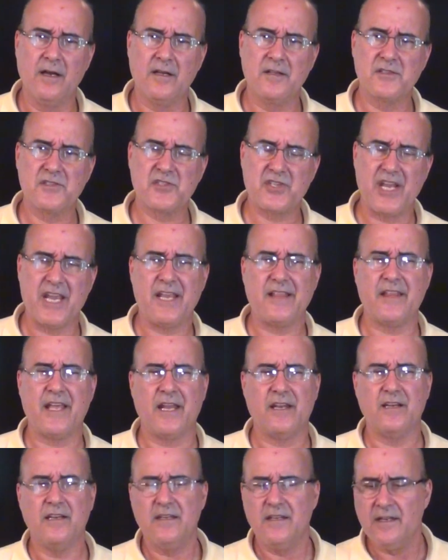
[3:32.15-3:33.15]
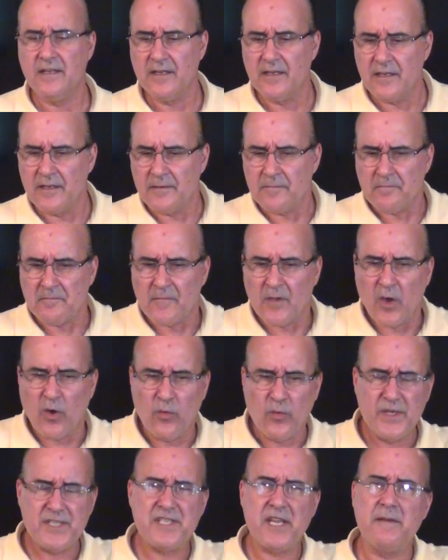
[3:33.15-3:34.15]
saying that
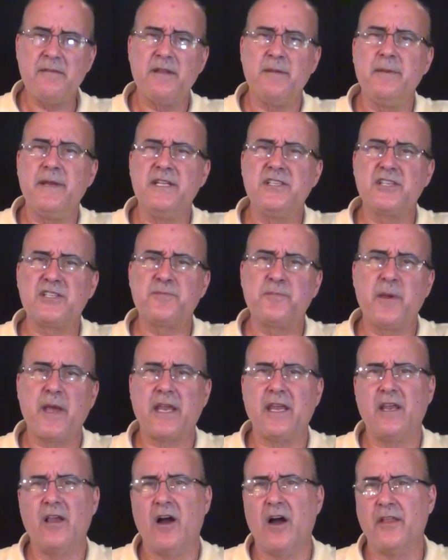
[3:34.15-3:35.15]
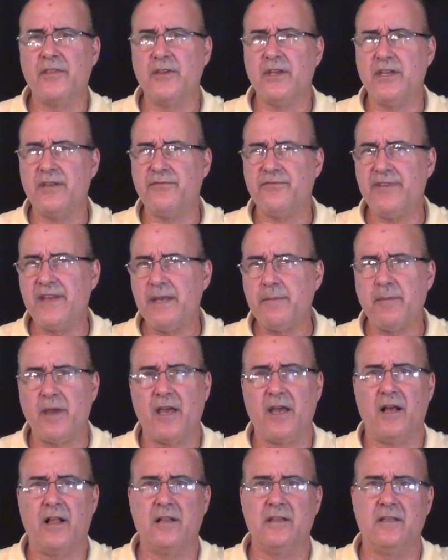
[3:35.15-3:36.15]
we seem to be just picking on the
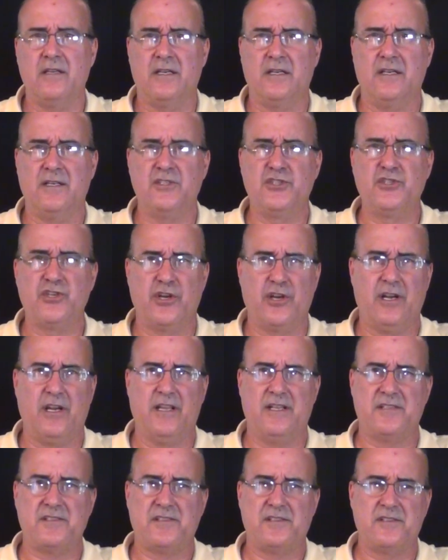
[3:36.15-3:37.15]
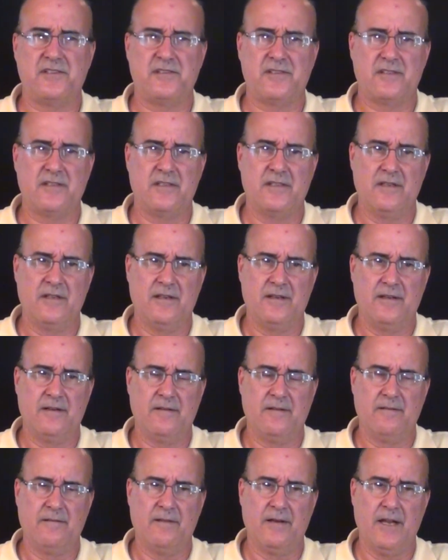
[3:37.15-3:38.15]
female journalists
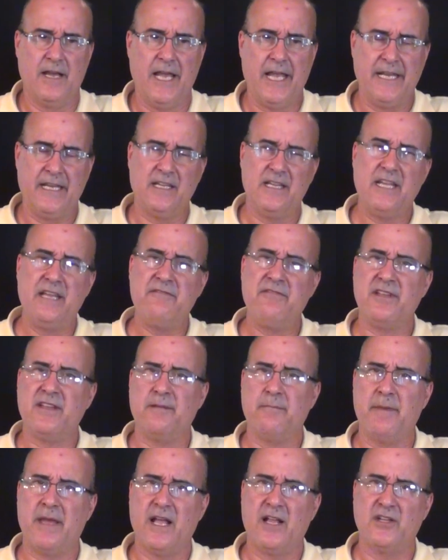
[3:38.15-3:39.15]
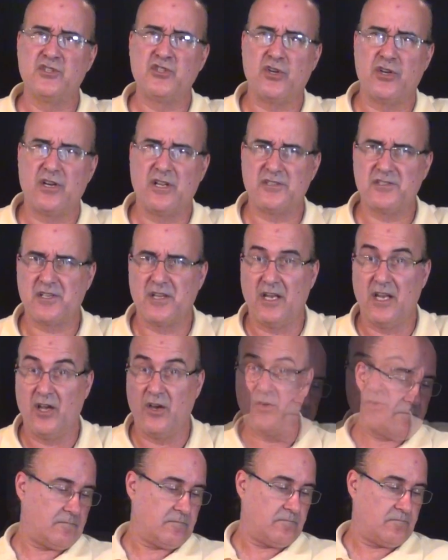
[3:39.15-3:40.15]
and leaving the male journalists alone.
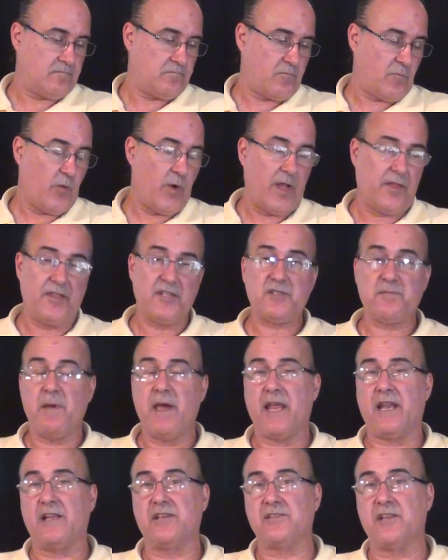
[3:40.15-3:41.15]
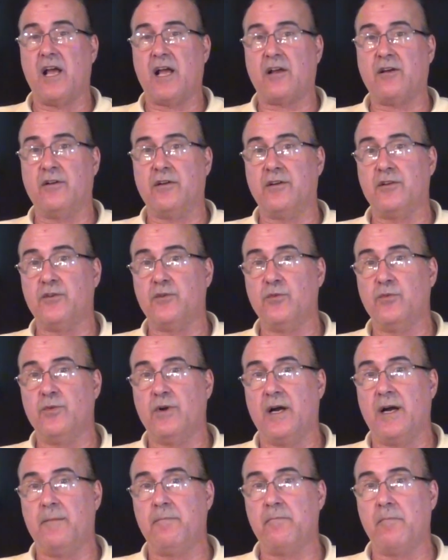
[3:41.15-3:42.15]
Well, this man is not going to
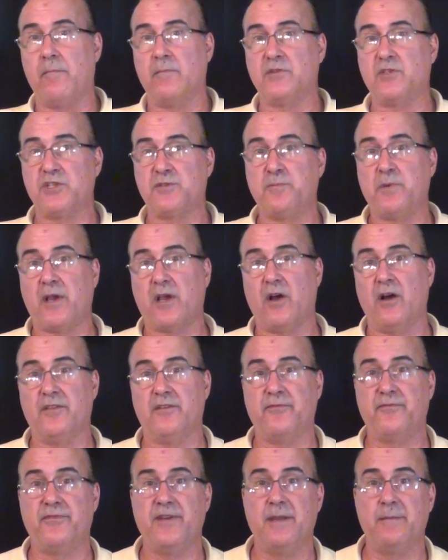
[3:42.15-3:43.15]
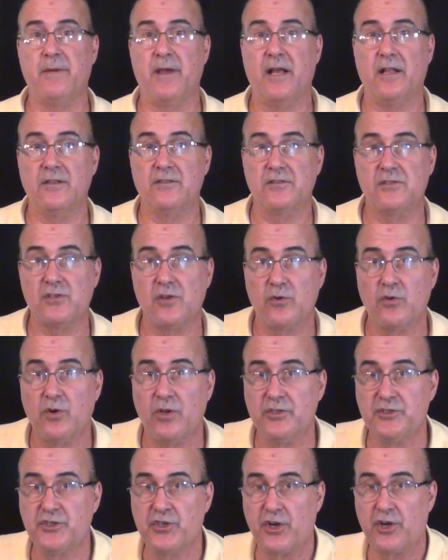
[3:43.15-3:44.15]
just pick on the female
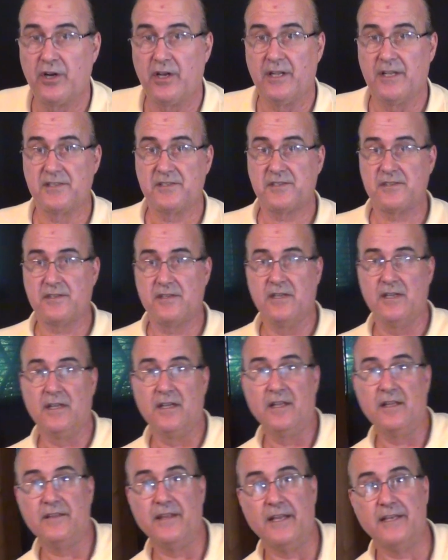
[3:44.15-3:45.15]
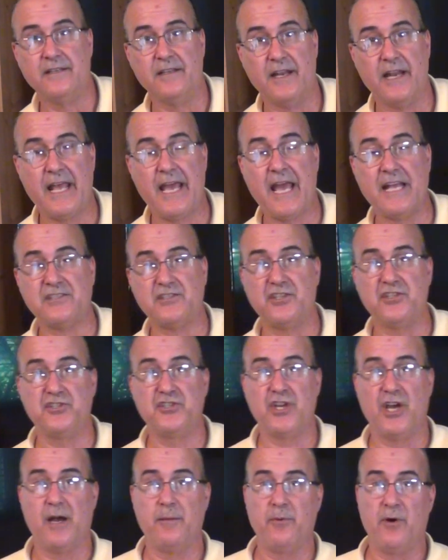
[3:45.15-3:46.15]
so-called journalists that did a hatchet
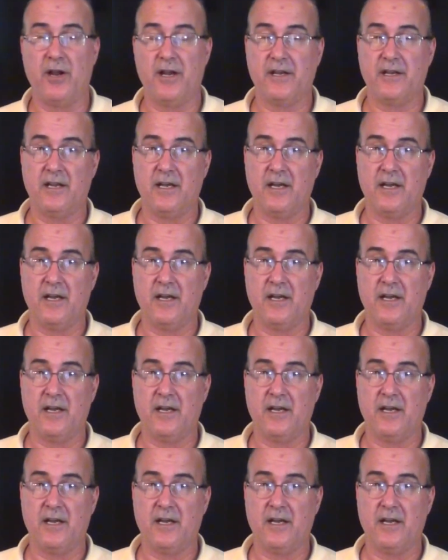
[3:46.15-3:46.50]
job on